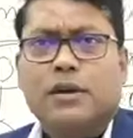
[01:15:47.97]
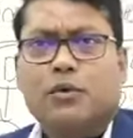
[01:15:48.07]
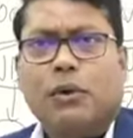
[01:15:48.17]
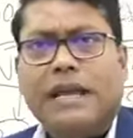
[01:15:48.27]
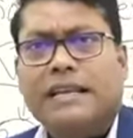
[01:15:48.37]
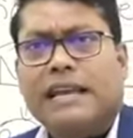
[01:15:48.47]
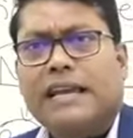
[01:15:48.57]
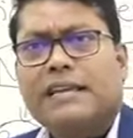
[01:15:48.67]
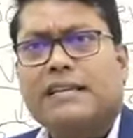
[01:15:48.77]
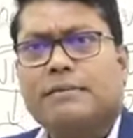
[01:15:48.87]
Why
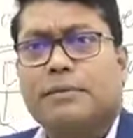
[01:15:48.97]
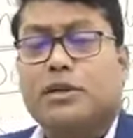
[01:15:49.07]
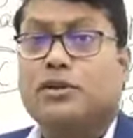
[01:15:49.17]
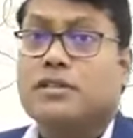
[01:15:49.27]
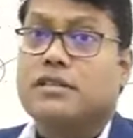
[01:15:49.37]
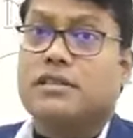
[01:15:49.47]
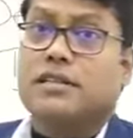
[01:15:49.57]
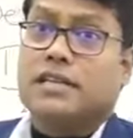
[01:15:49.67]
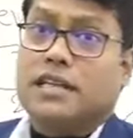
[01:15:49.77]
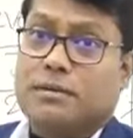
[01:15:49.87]
rank? Because
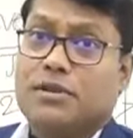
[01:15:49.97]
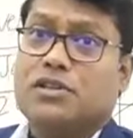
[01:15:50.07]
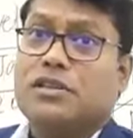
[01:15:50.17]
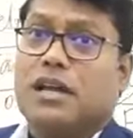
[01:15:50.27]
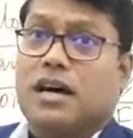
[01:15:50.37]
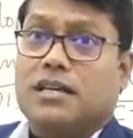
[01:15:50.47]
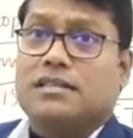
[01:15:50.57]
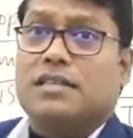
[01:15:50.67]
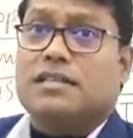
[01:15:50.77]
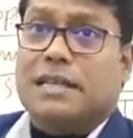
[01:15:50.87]
commission asked
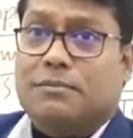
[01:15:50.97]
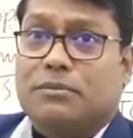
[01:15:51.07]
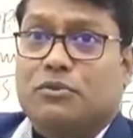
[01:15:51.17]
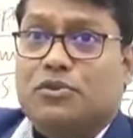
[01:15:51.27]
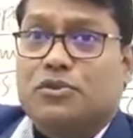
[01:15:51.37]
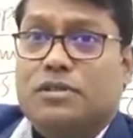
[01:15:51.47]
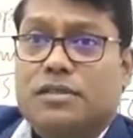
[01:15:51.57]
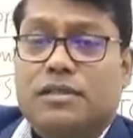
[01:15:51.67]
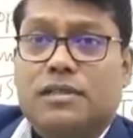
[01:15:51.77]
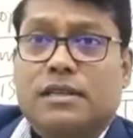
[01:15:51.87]
this type of questions.